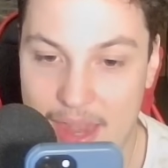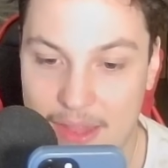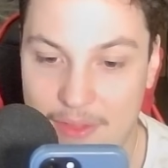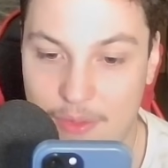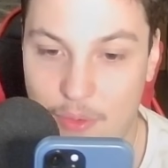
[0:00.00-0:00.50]

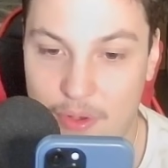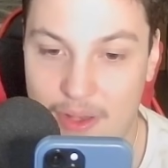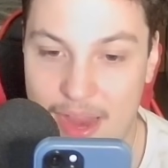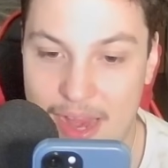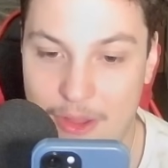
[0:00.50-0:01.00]
Let's
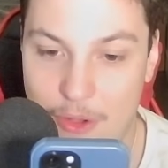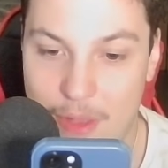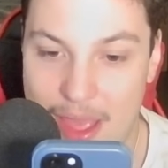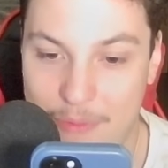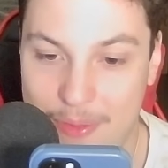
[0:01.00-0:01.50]
Tornado
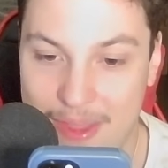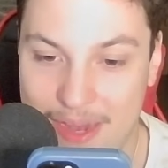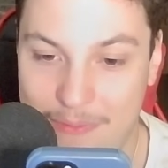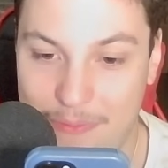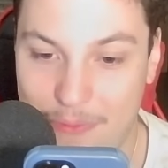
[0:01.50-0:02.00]
everything in
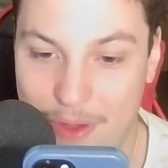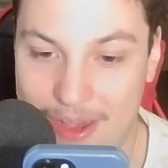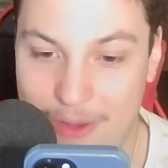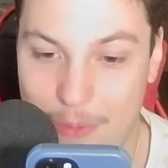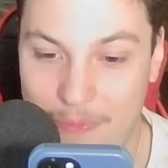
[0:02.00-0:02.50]
front.
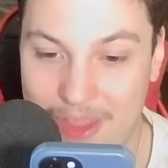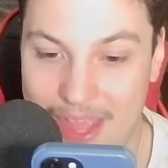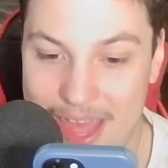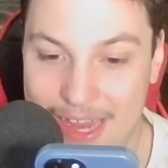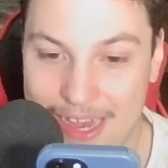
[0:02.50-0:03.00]
Hopefully
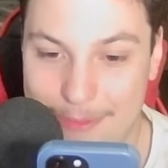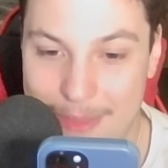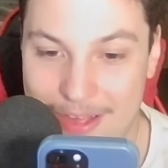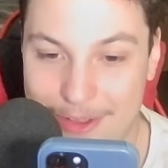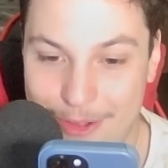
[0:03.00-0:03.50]
get this
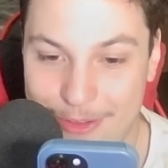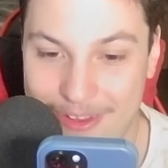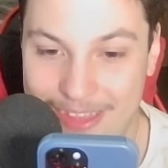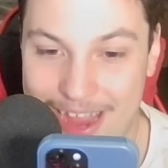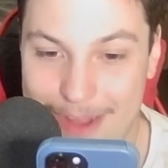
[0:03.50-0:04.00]
Magic Archer to
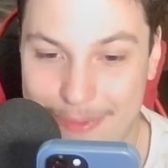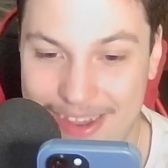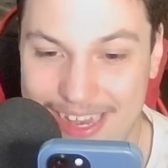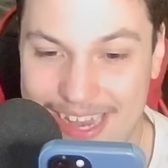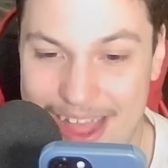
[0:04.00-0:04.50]
line up on
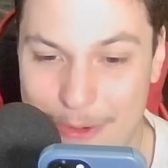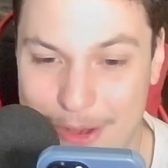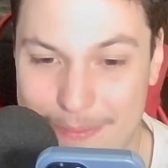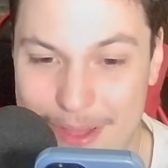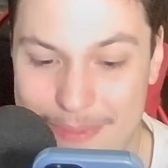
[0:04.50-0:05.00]
the tower.
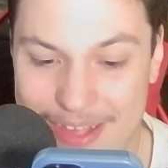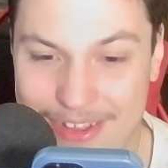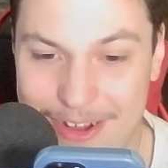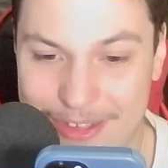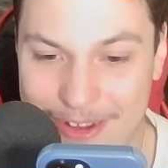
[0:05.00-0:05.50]
Come on, Magic
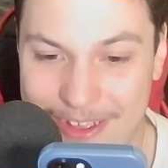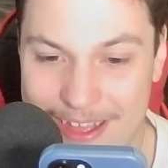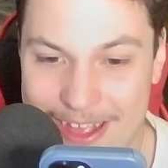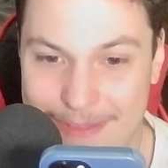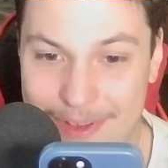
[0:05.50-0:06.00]
Archer.
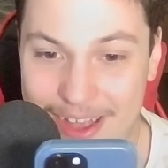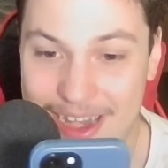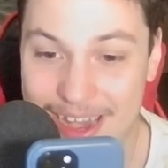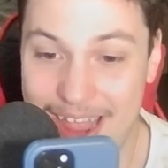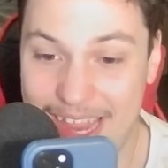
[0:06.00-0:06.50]
Come on,
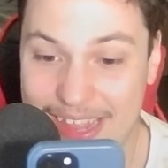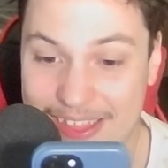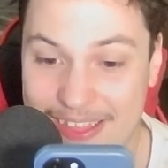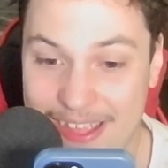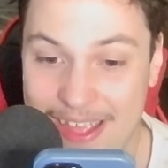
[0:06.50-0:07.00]

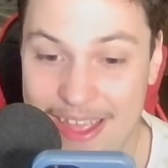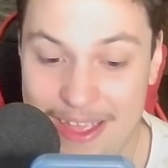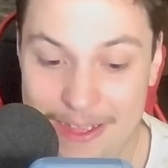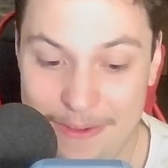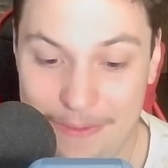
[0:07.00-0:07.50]
nice.
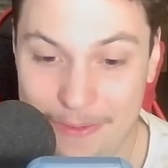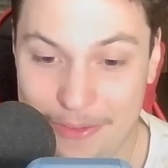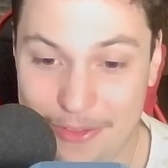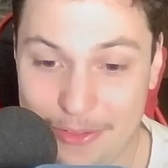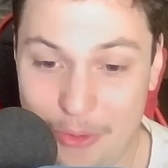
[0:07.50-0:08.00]

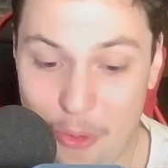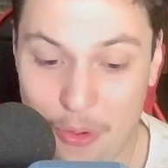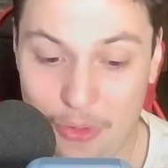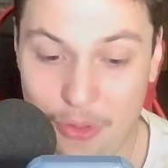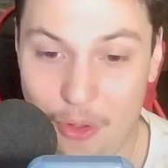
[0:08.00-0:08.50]
So
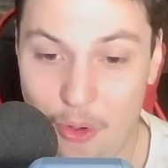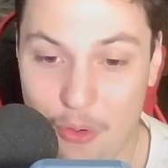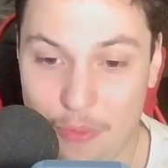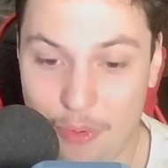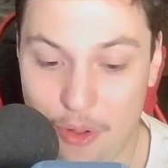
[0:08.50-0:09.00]

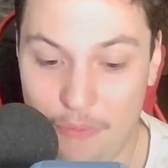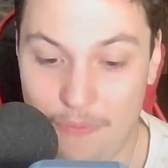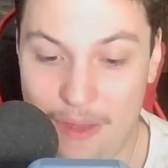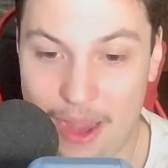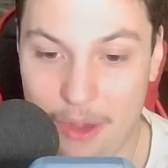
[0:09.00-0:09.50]
close, bro.
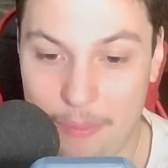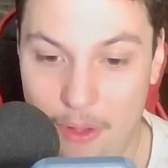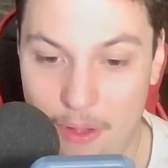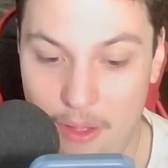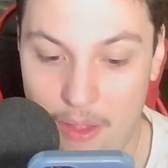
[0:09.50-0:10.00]

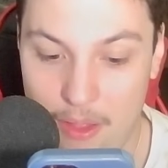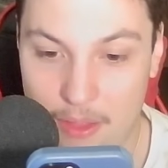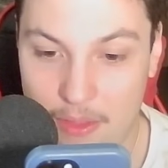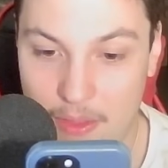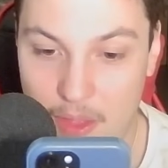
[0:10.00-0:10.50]
Fireball.
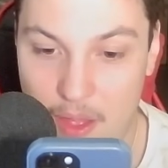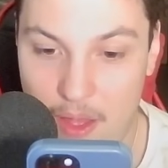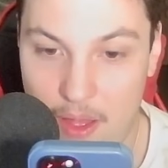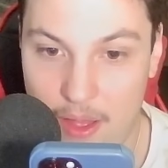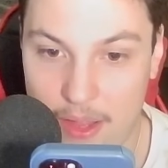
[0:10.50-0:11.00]

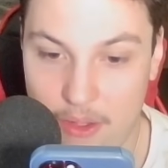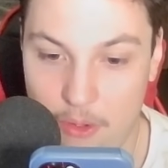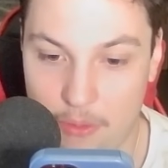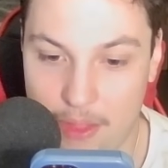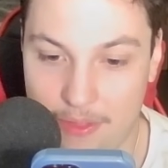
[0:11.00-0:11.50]
Log. Oh,
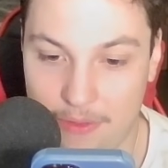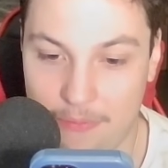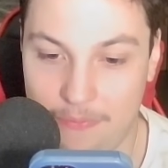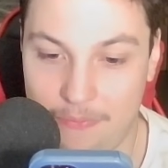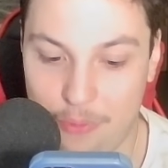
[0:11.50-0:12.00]
that's a
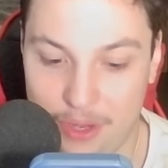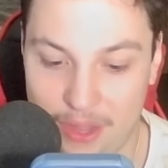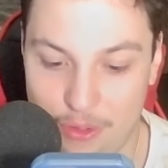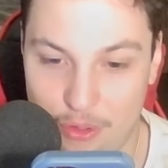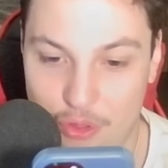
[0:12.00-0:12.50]

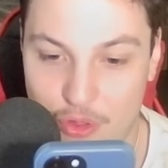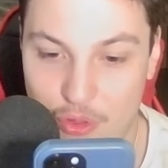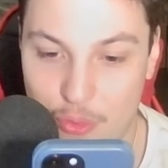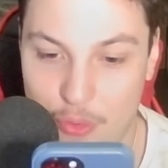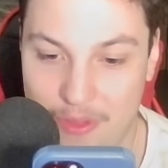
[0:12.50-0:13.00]
freaking
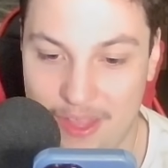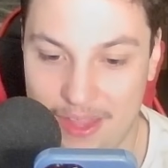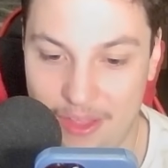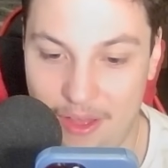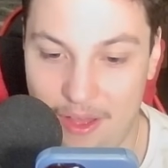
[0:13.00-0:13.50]
juicy
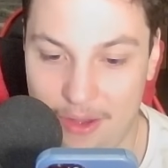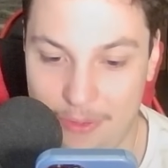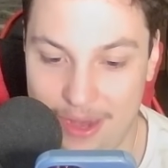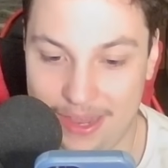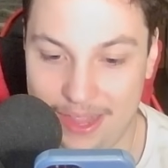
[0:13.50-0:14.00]
log
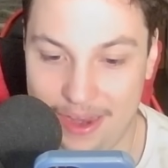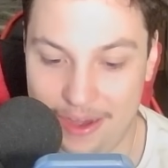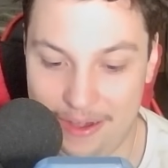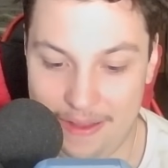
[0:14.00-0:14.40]
right there.